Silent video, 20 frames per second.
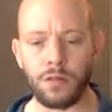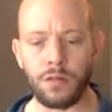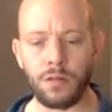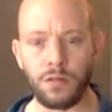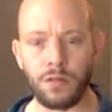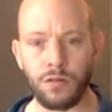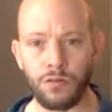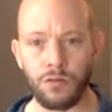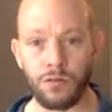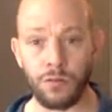
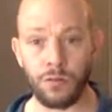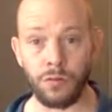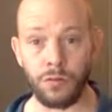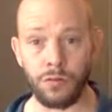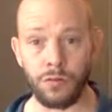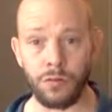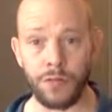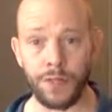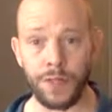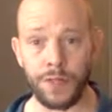
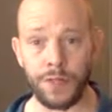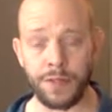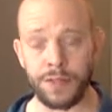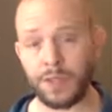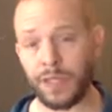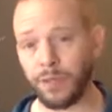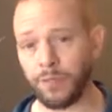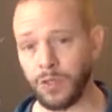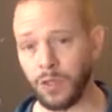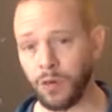controlled and
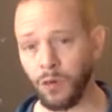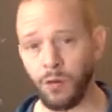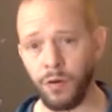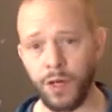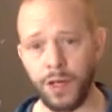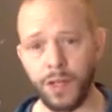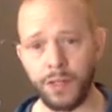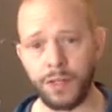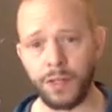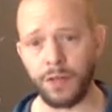safety
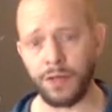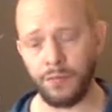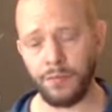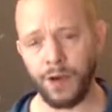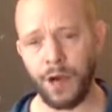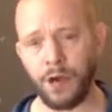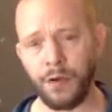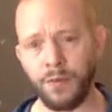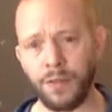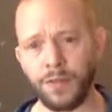oriented
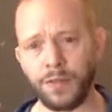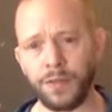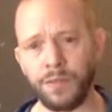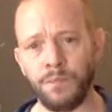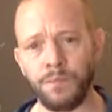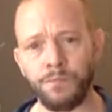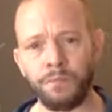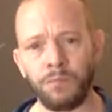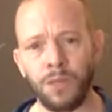environments,